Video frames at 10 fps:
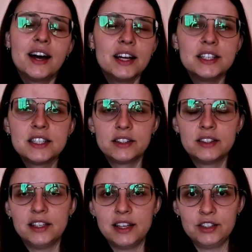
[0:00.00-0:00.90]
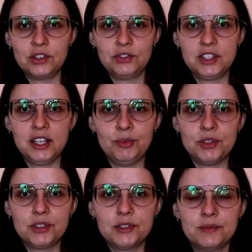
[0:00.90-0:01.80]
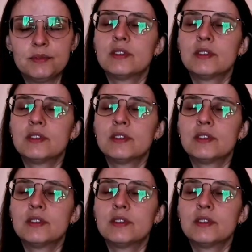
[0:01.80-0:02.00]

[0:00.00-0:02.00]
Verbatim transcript: until the end of times.